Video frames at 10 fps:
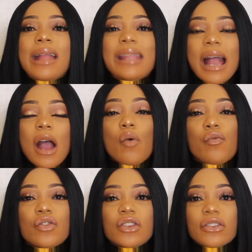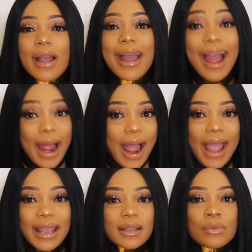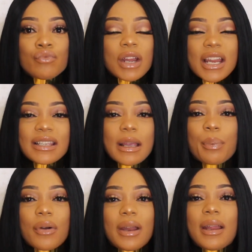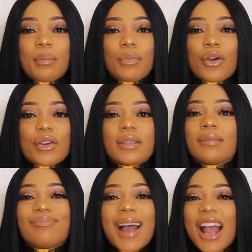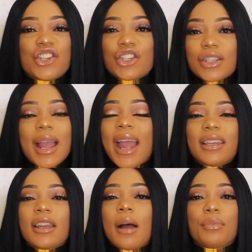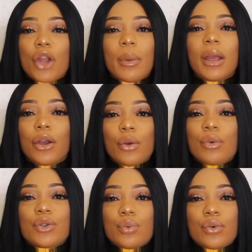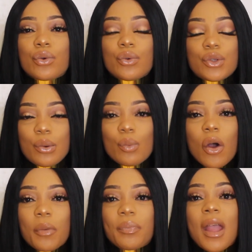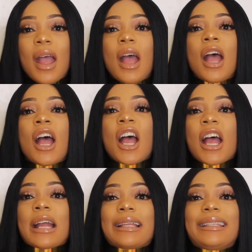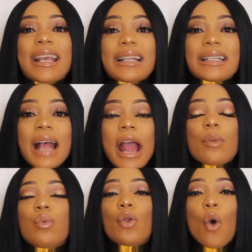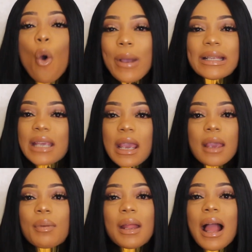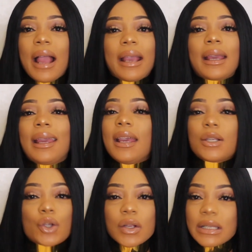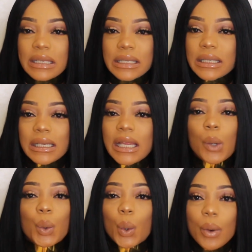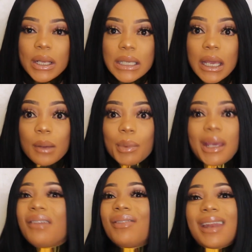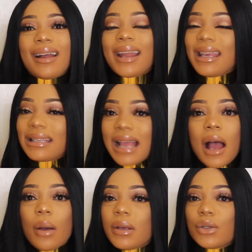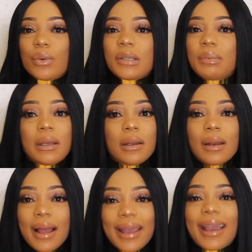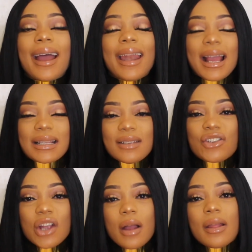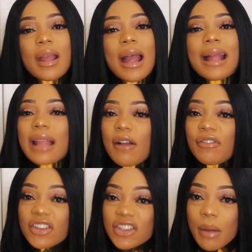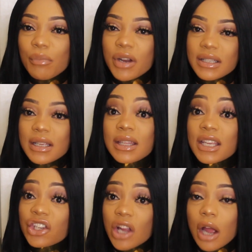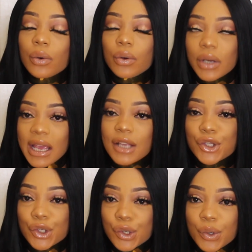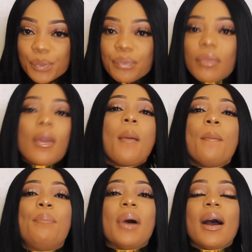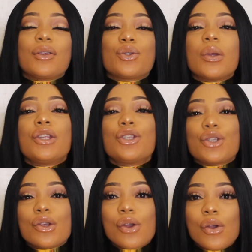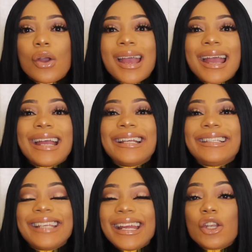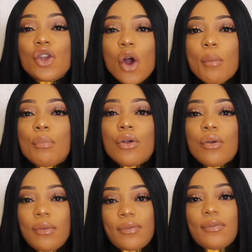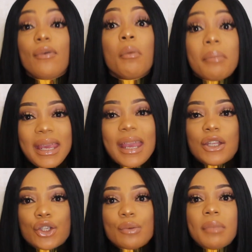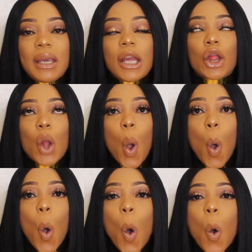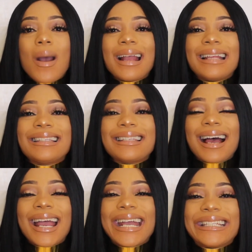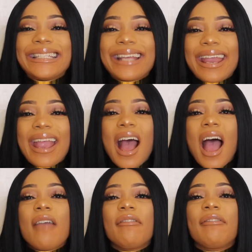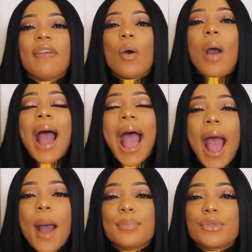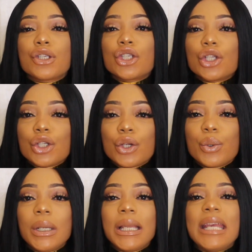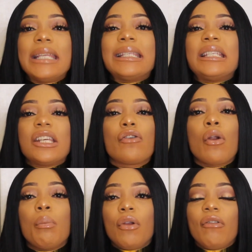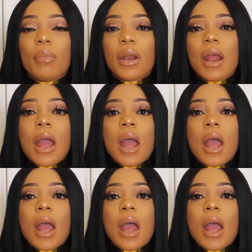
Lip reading: Now, I can really separate them because I just ended up knowing who was doing what. This side would always kick me, like he's consistent. He would always kick me, even now that he's out, he's always been like an active child. Now for some reason, this child kicks too, but twin two did not move to me the whole entire day. I felt absolutely zero movement.